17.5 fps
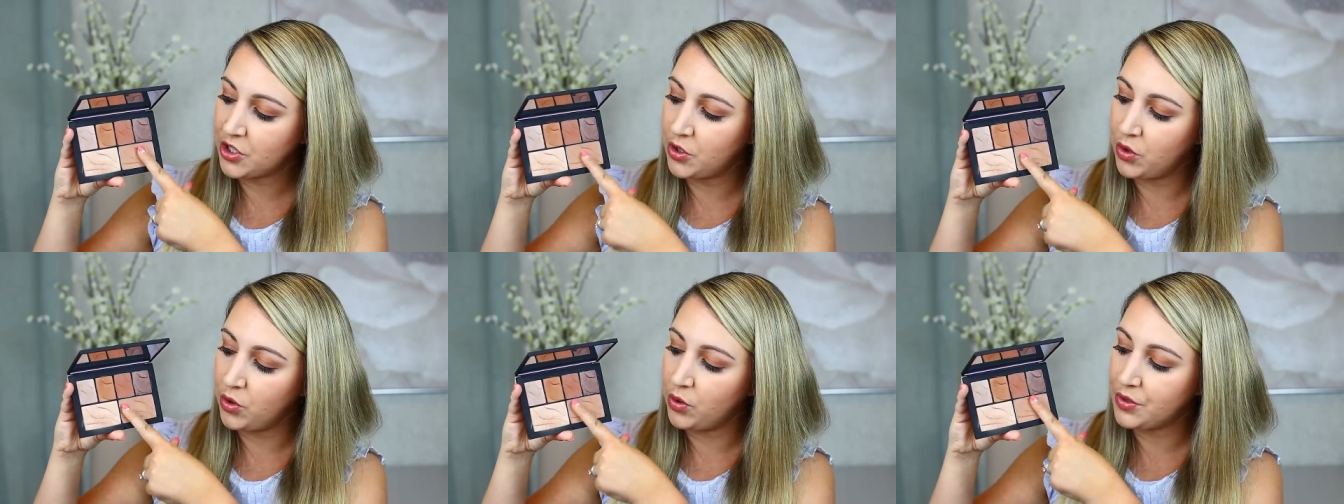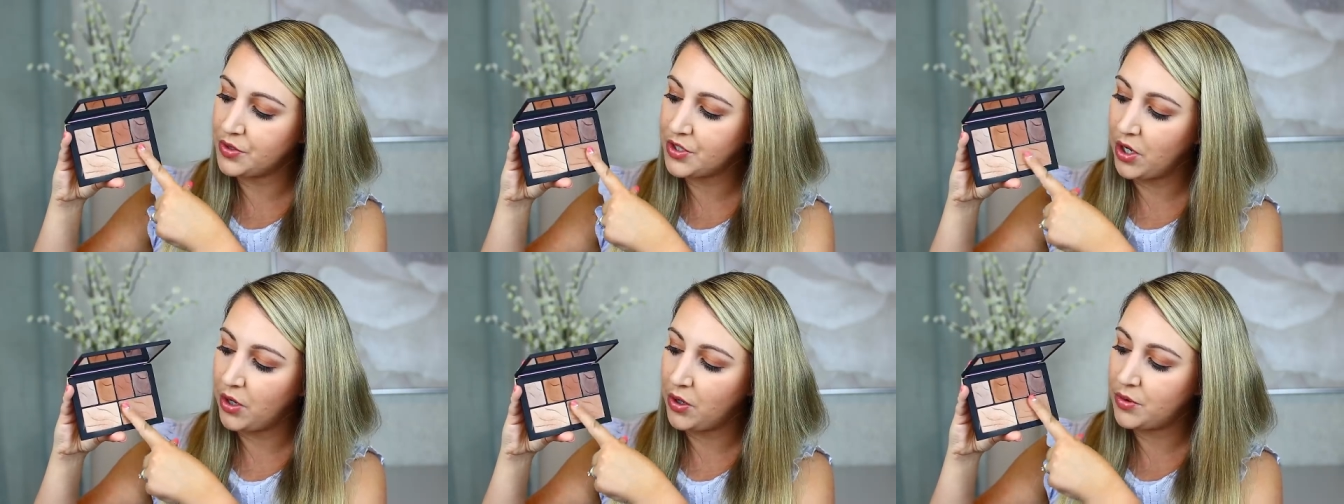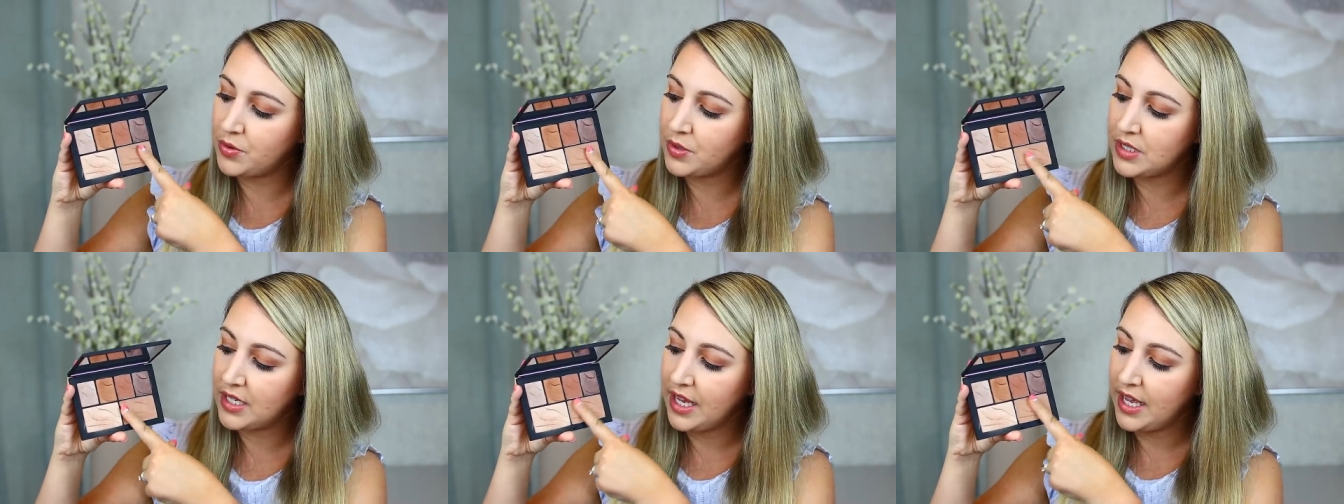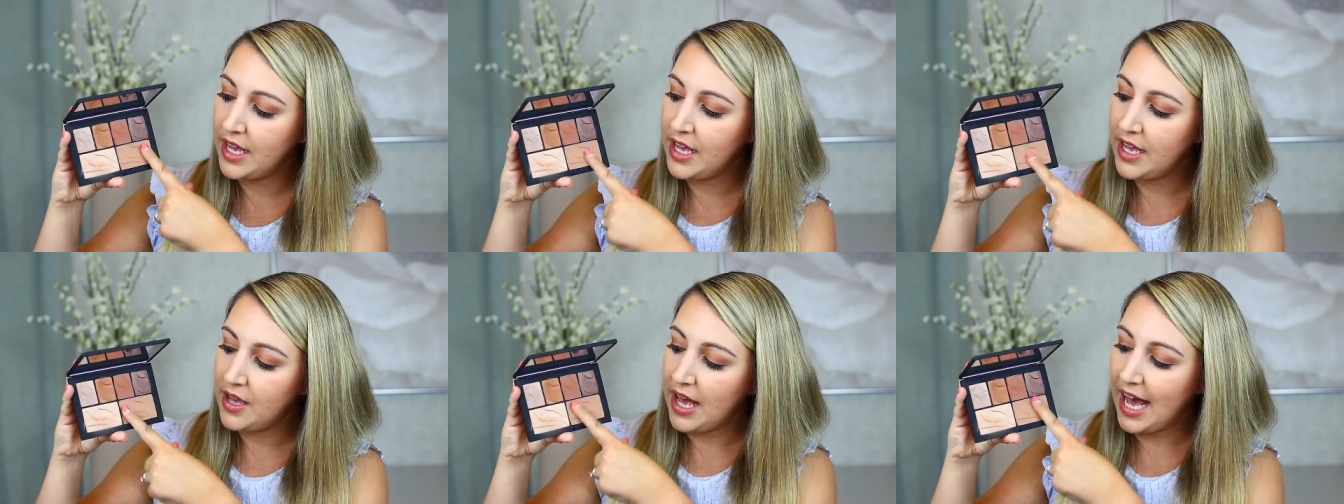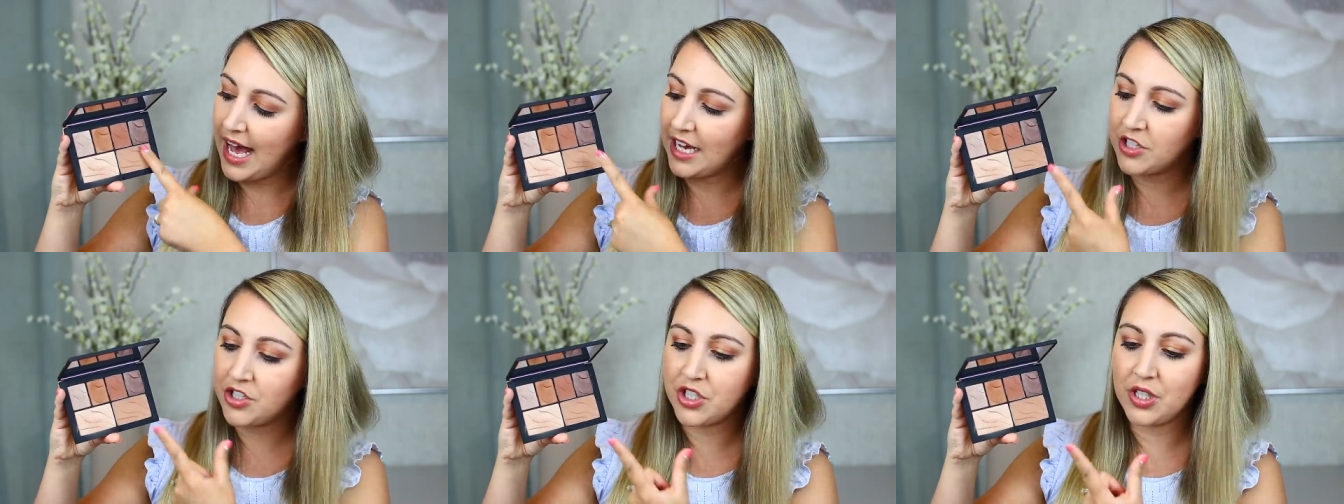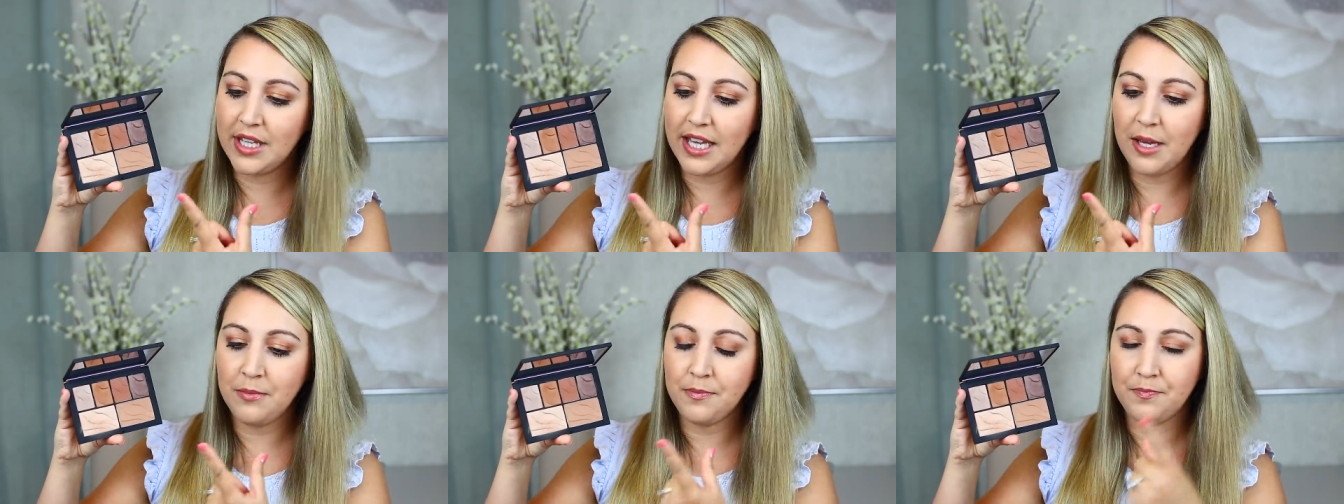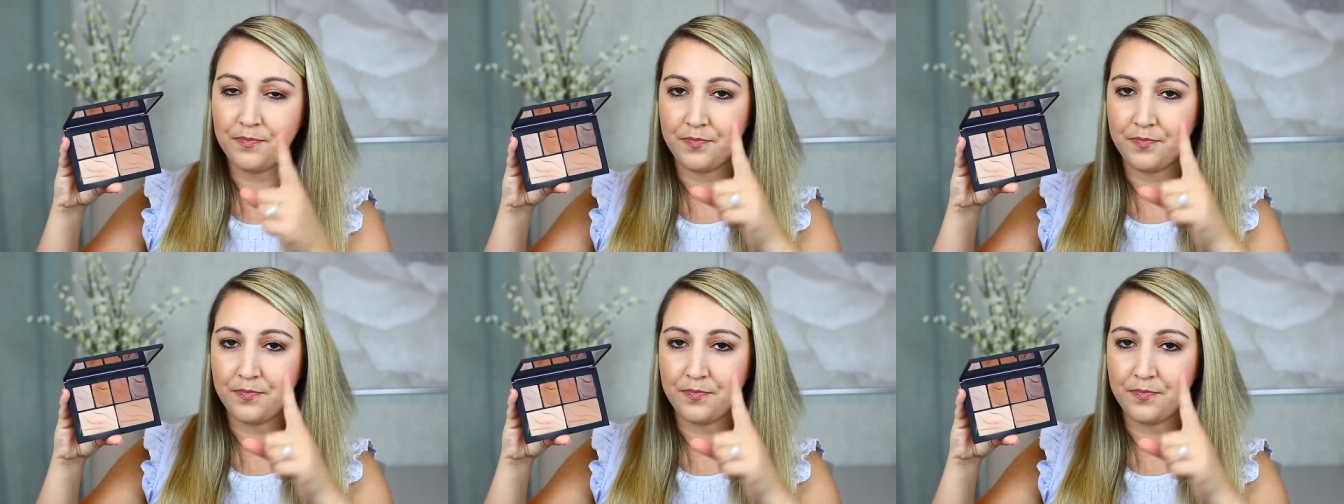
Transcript: cool toned, actually.